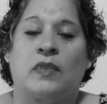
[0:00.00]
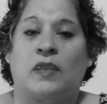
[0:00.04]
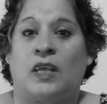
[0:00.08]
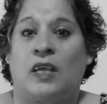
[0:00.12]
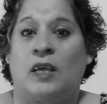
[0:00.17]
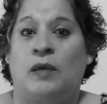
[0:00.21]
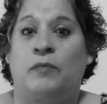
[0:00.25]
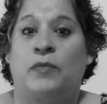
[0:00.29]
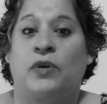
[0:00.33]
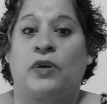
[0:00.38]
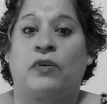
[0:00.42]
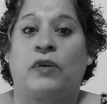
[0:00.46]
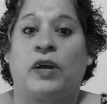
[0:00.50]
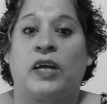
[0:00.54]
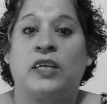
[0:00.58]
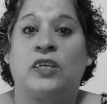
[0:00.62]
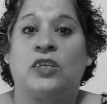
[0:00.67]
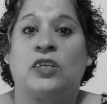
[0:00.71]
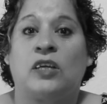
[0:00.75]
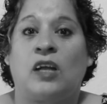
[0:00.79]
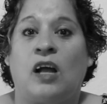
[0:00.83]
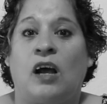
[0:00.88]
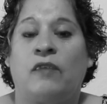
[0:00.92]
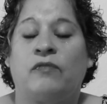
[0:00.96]

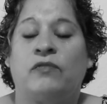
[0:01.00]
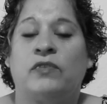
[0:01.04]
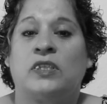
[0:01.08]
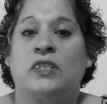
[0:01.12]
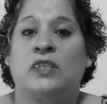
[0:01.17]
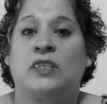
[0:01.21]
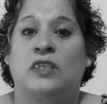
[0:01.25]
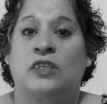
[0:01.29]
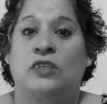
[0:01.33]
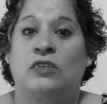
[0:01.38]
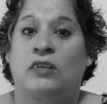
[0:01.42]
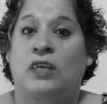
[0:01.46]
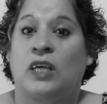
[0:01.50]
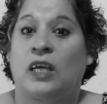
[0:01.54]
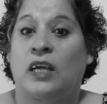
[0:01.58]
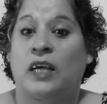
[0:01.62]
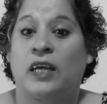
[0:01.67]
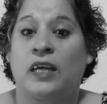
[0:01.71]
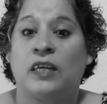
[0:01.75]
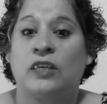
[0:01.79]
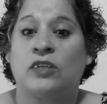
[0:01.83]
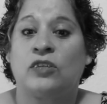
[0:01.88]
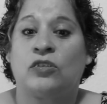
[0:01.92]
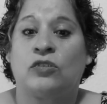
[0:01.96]
immigration office and you can
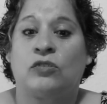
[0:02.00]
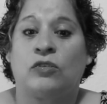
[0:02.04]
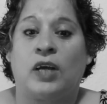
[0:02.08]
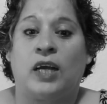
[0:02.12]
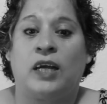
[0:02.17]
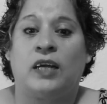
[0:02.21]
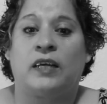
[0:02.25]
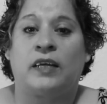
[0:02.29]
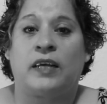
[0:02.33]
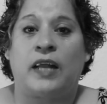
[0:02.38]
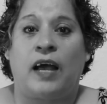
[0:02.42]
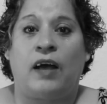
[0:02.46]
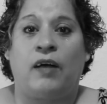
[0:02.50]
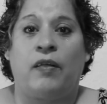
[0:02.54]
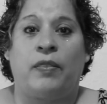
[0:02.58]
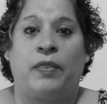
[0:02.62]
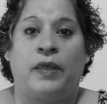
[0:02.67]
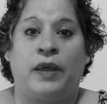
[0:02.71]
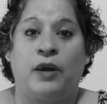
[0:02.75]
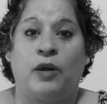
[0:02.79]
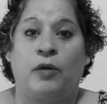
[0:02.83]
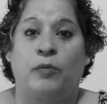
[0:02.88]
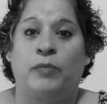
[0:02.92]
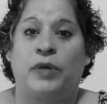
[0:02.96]
get it straightened
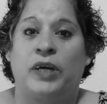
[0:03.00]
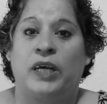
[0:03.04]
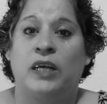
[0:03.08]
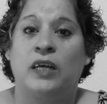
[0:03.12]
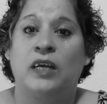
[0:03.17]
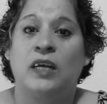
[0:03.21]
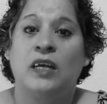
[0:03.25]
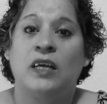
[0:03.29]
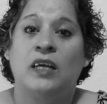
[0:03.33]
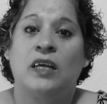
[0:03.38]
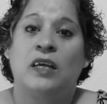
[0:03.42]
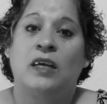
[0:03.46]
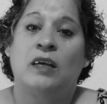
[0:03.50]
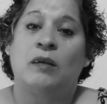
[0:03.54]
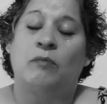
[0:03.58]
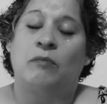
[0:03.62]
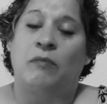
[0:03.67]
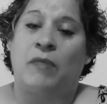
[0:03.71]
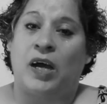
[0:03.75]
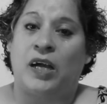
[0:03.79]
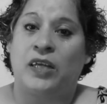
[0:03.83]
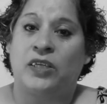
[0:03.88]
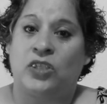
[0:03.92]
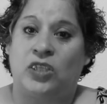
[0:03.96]
out there, but
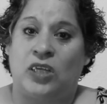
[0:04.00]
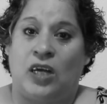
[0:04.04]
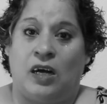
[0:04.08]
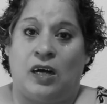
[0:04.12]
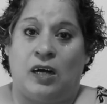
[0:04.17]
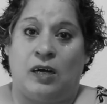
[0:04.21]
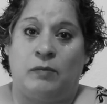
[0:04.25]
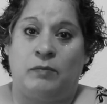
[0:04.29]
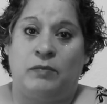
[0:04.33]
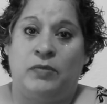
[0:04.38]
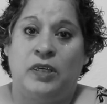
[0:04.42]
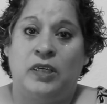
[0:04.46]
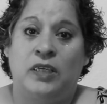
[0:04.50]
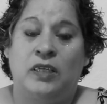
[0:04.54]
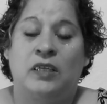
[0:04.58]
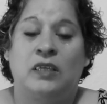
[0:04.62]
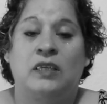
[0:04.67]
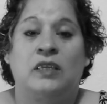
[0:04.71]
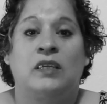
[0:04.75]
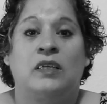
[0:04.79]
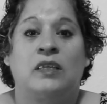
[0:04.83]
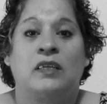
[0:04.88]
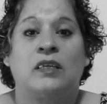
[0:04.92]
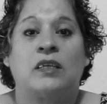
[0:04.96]
my job
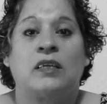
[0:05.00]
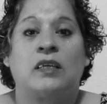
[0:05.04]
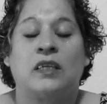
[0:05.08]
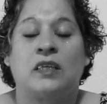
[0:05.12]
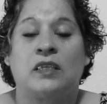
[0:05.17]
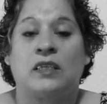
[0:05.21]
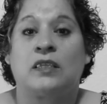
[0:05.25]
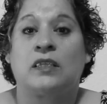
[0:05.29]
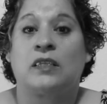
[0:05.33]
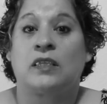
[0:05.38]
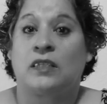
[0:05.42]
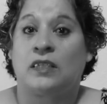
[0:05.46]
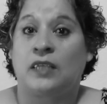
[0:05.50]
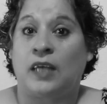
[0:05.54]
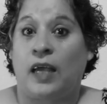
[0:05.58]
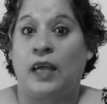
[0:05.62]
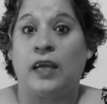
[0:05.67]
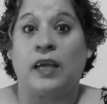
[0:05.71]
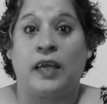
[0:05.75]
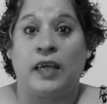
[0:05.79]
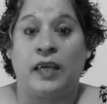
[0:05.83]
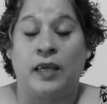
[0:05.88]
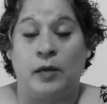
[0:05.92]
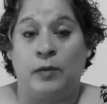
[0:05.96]
is to
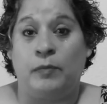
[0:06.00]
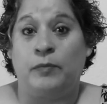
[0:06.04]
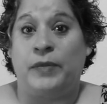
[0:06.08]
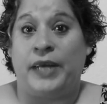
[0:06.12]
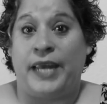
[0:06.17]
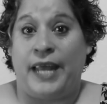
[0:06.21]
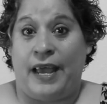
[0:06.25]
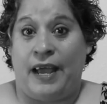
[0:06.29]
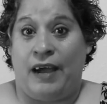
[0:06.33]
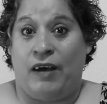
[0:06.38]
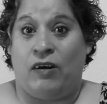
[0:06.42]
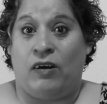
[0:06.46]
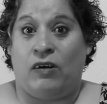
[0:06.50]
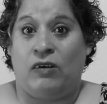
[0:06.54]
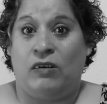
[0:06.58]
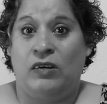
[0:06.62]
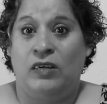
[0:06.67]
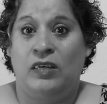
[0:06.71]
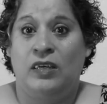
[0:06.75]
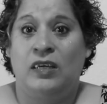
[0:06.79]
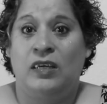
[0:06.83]
take him now.